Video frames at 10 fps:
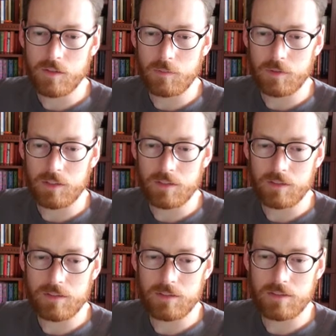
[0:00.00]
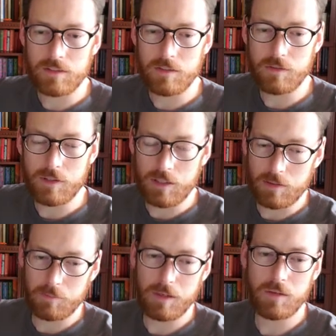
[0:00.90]
I'm going to use the
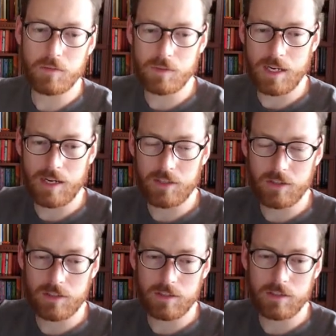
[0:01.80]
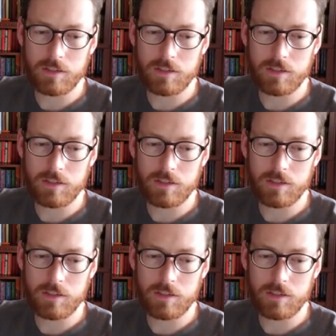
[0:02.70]
compose action